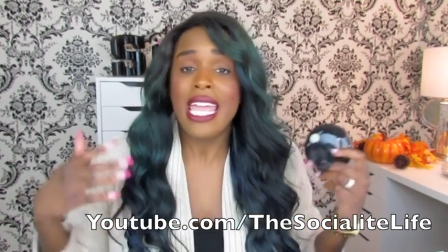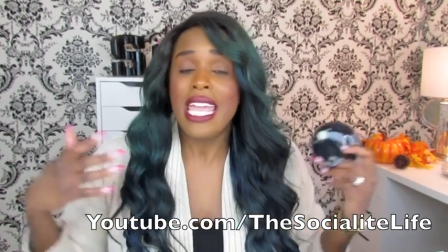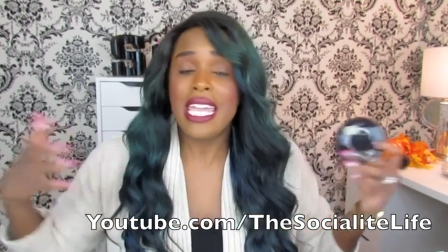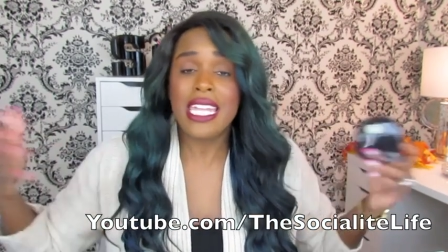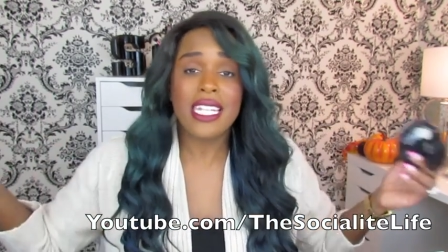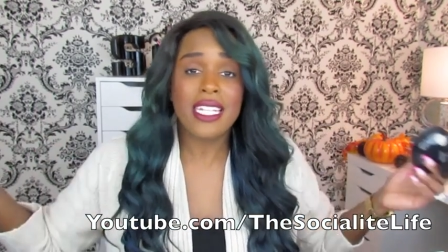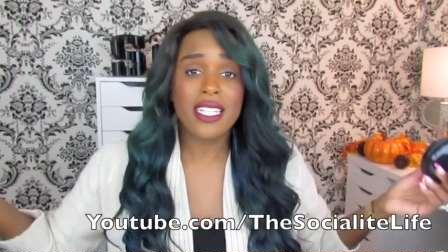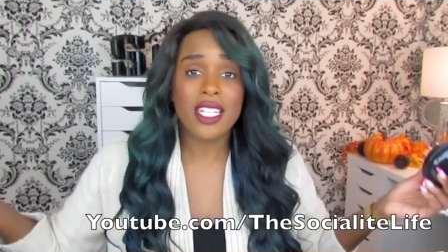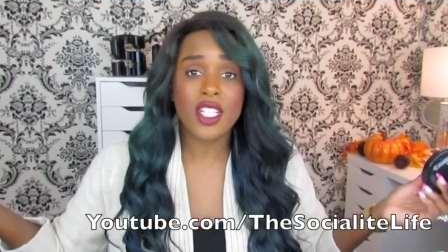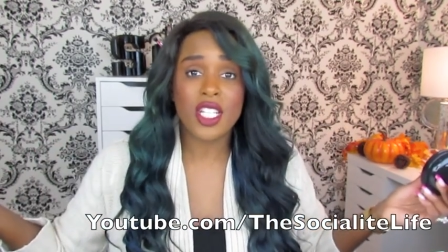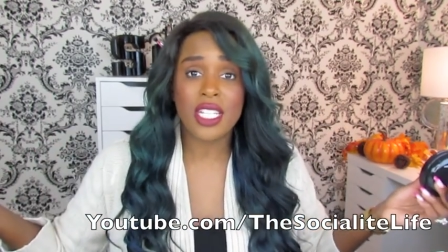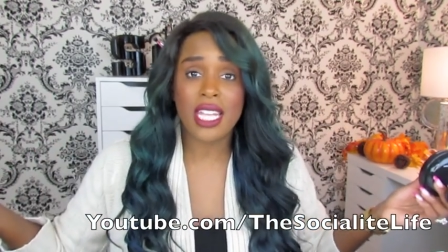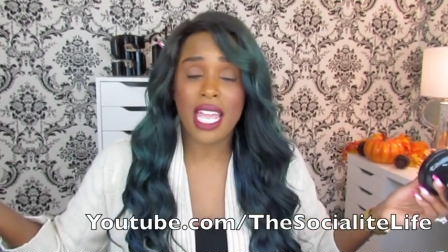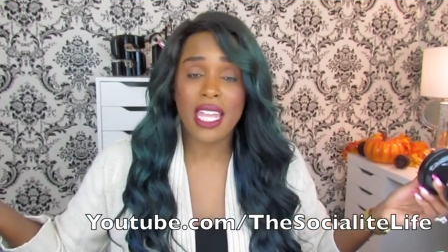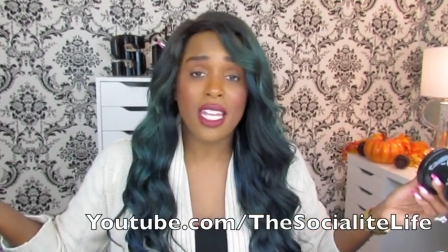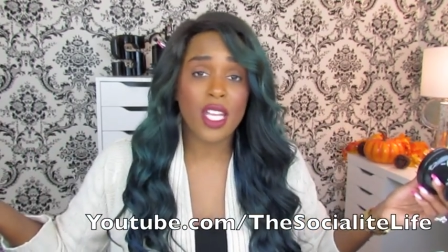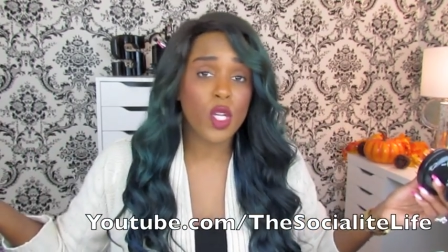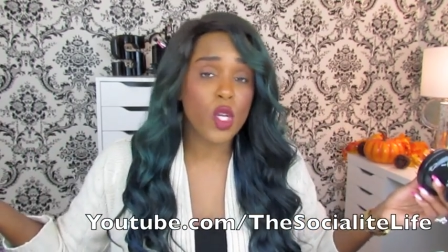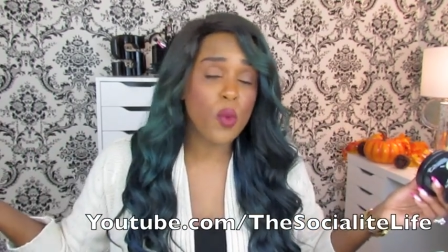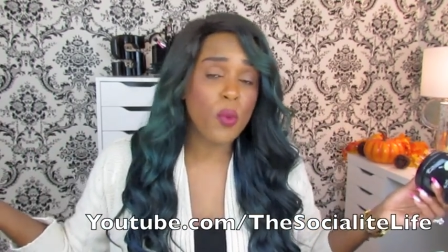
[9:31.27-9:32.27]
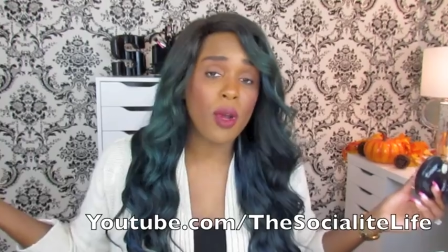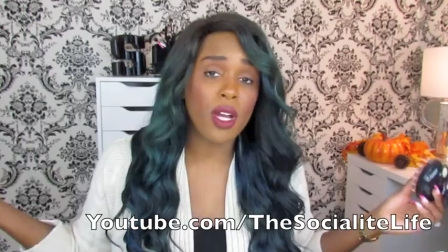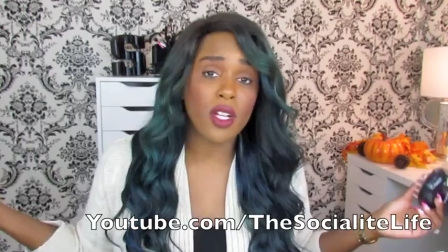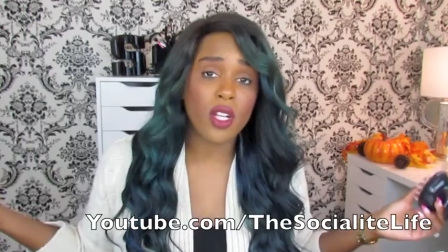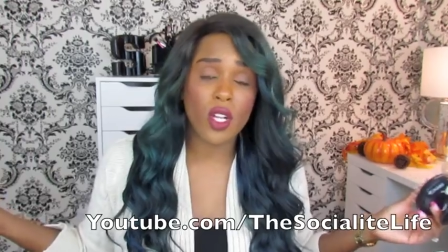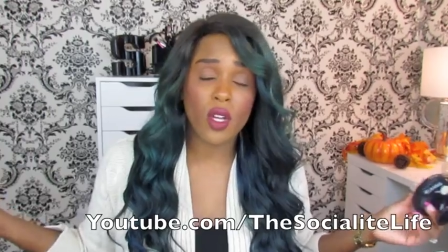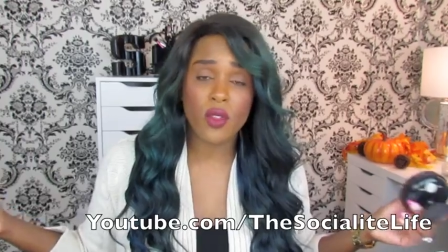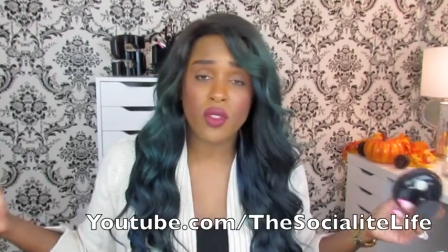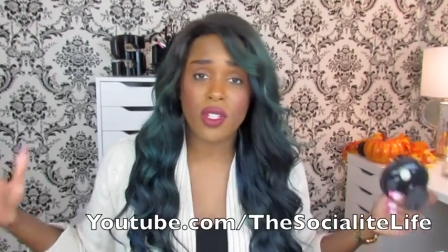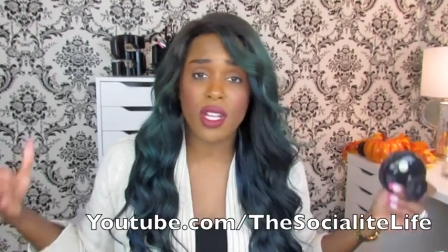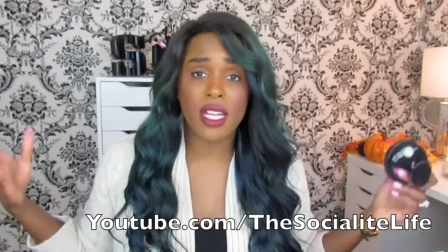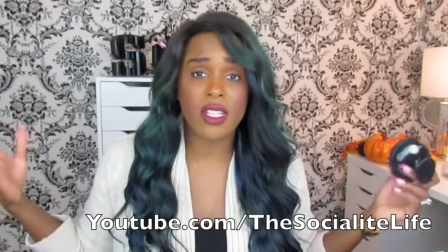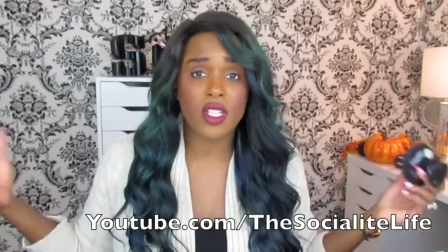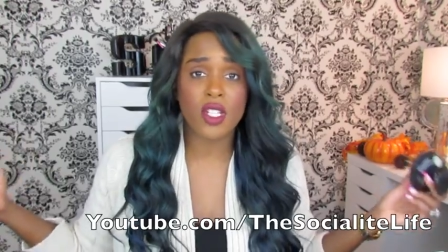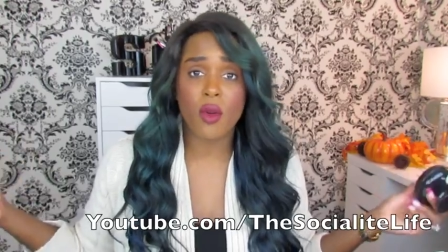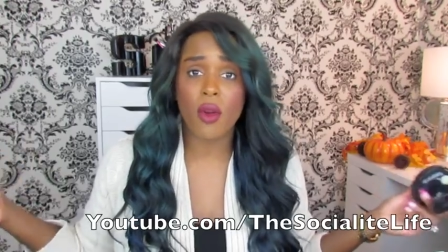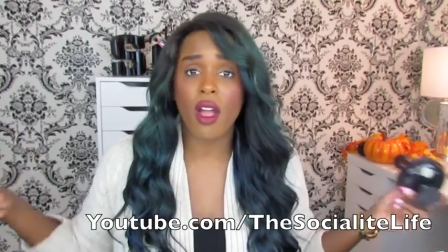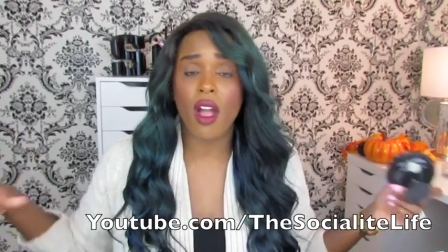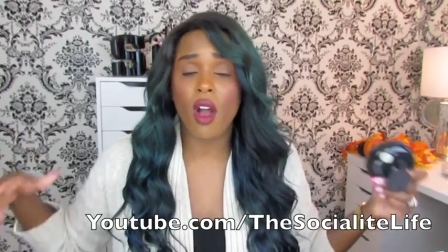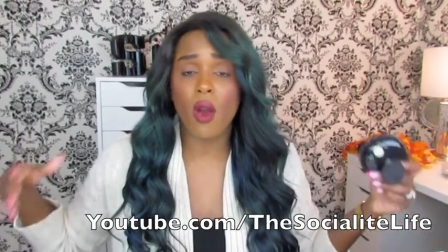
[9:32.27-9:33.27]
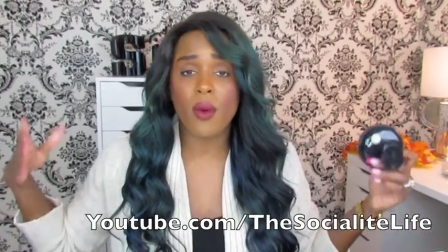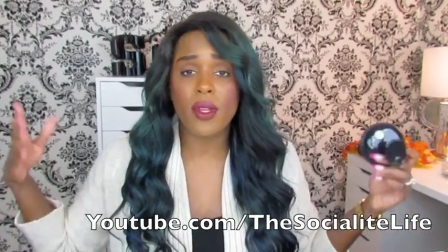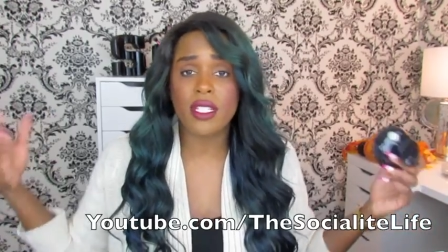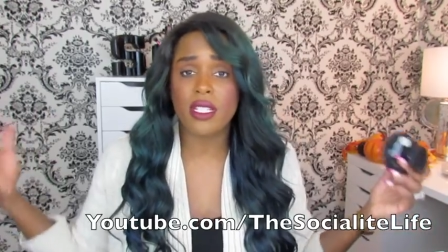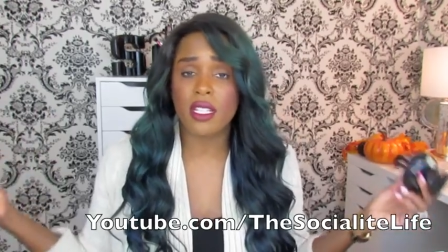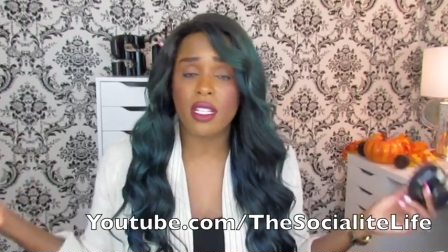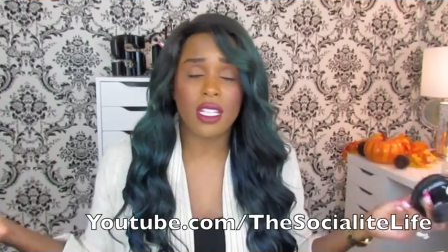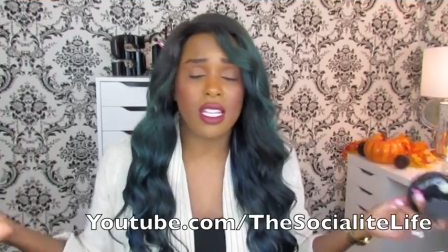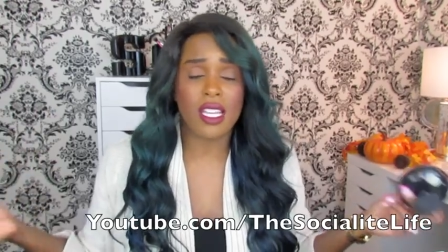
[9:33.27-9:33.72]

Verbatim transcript: In addition to any coupon codes, you guys know I always